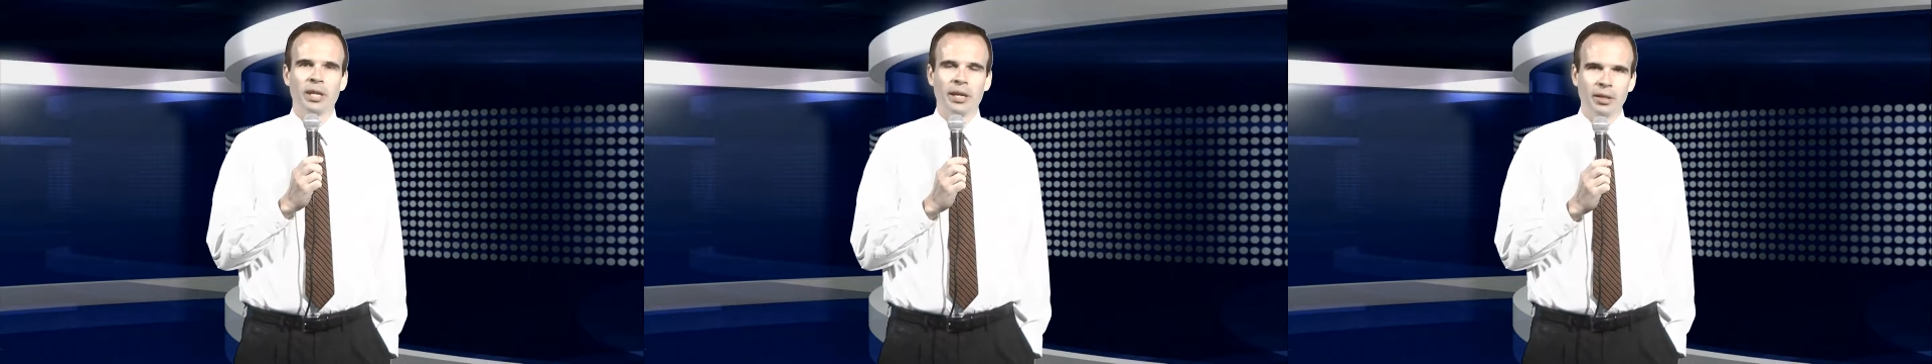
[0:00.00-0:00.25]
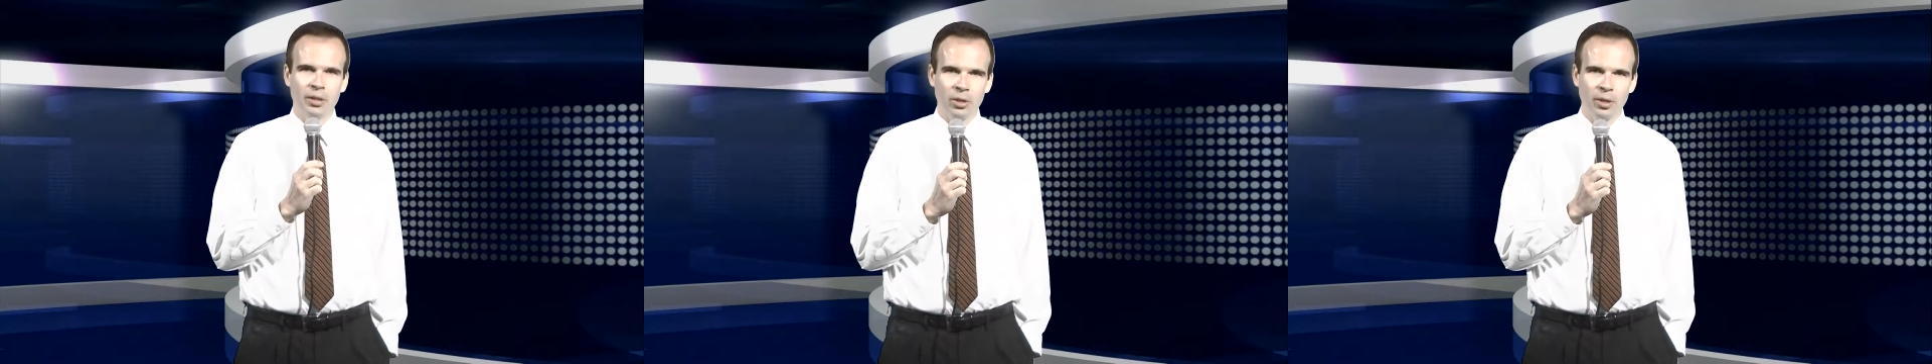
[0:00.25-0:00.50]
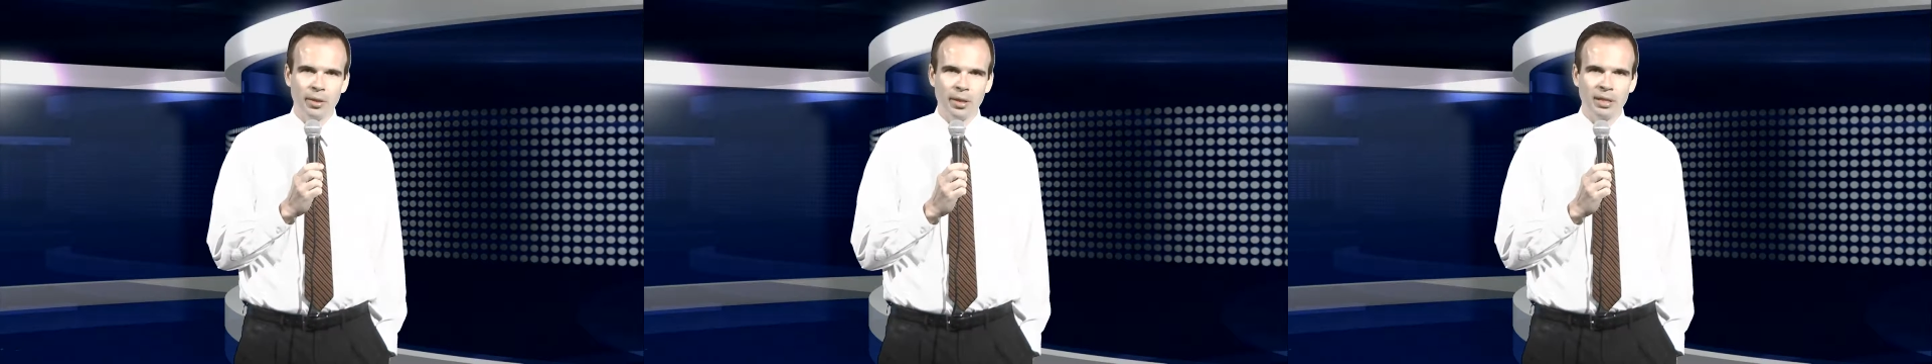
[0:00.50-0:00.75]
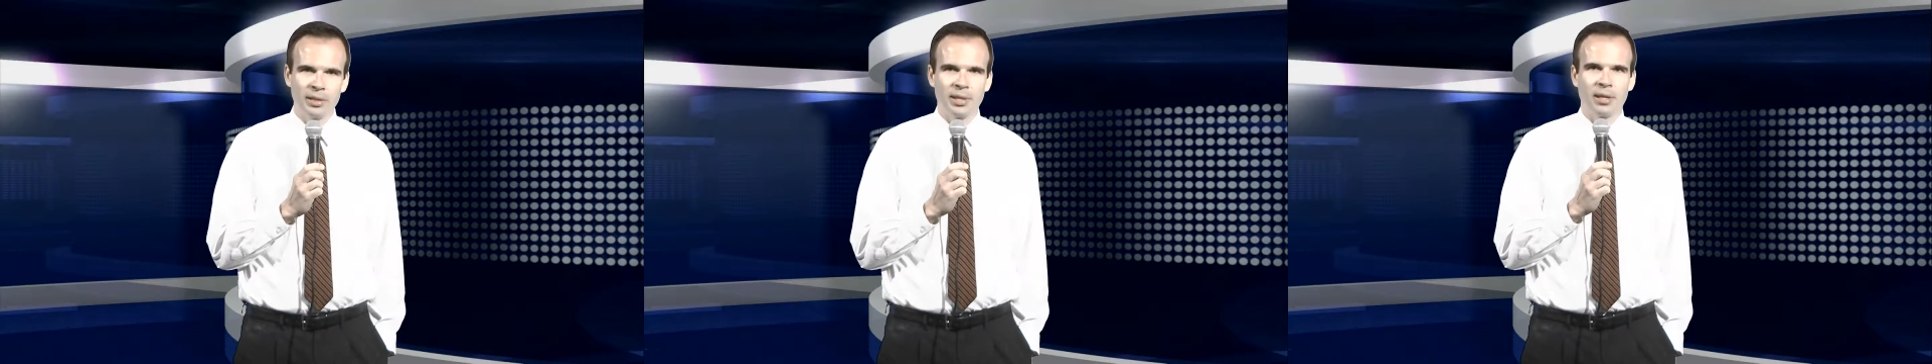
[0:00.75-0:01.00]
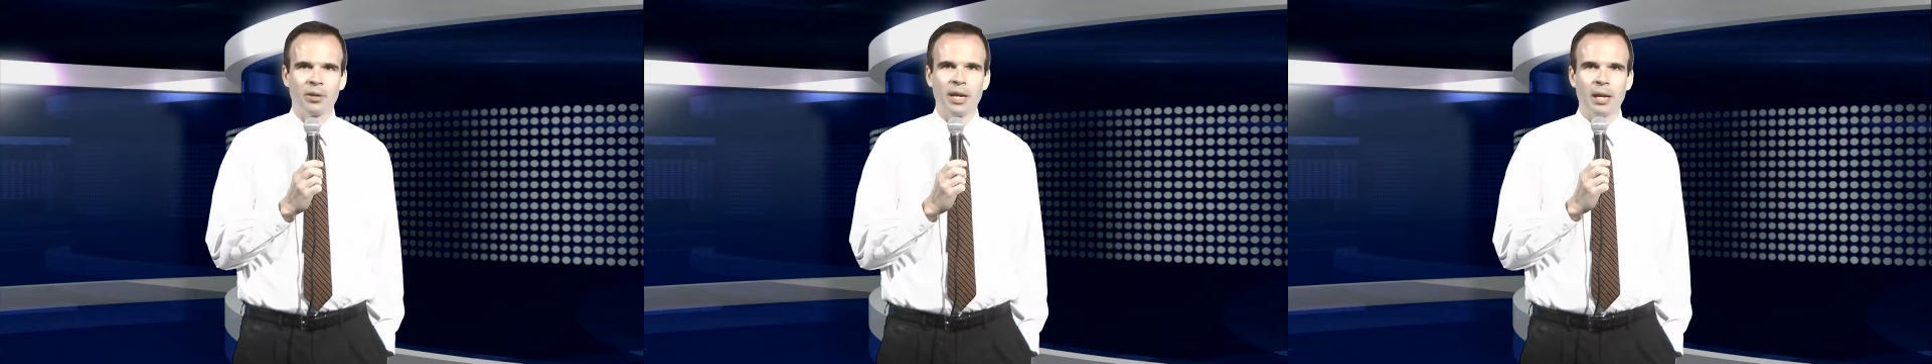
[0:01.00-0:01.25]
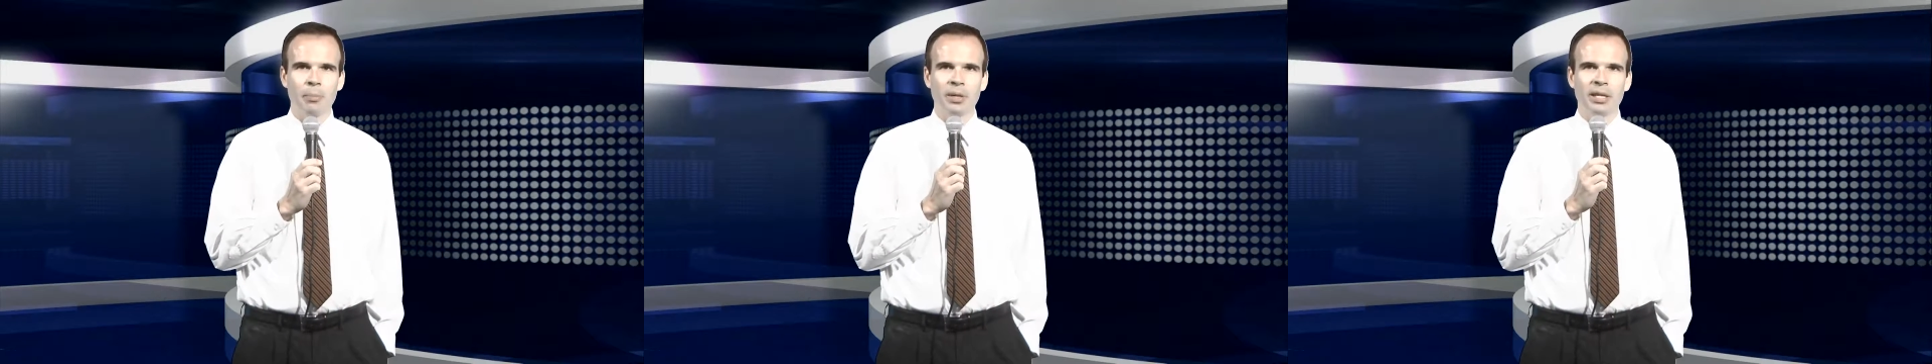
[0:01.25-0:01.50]
and the good things that are
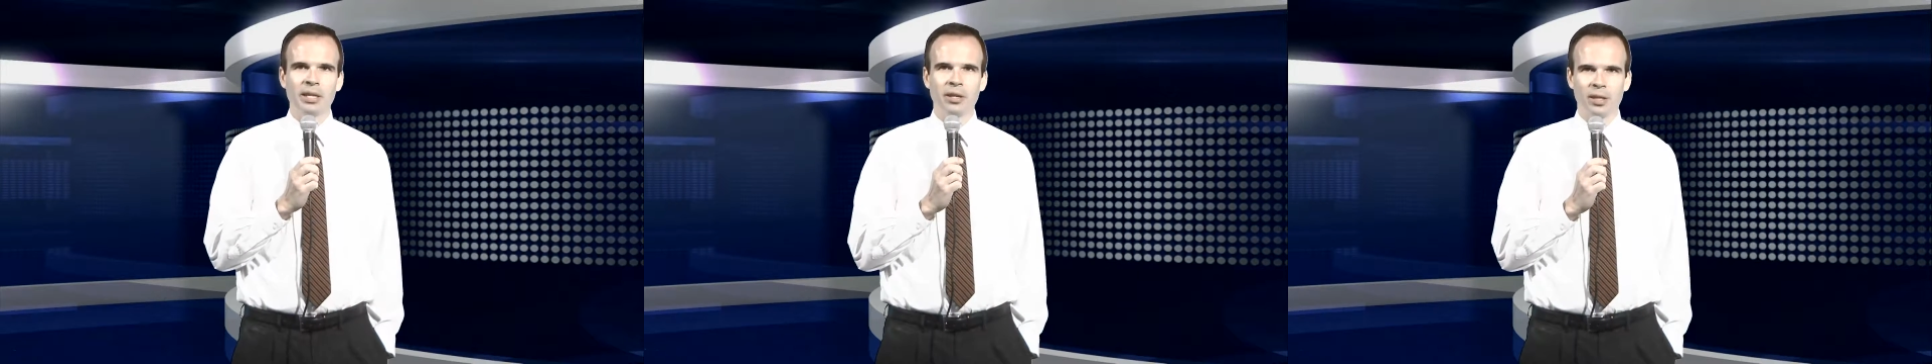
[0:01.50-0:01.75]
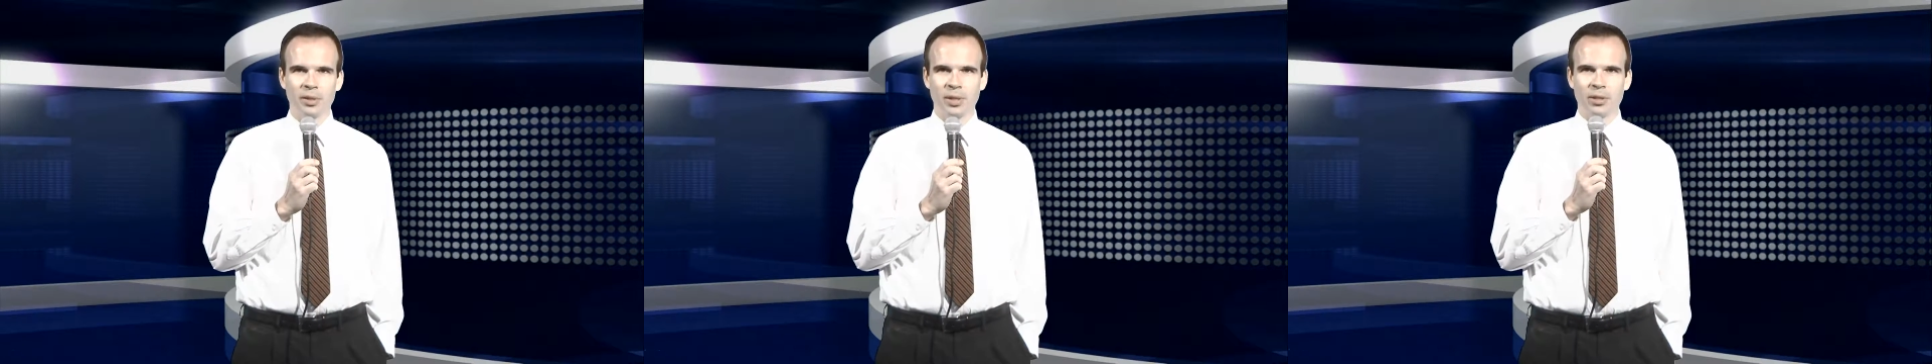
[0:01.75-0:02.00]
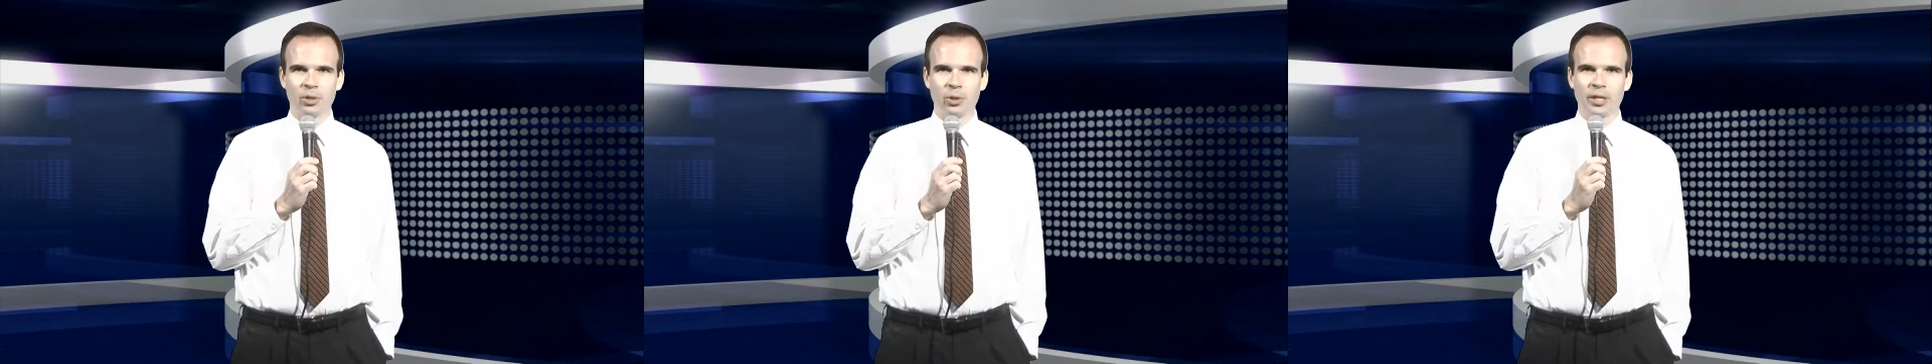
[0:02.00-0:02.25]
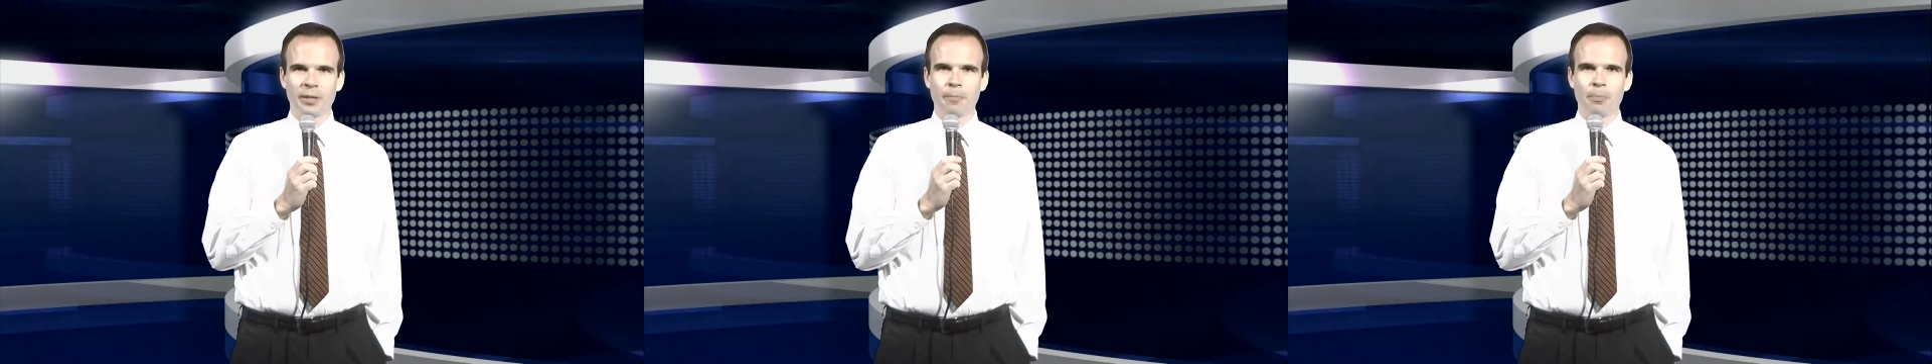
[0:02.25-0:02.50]
happening here at Century.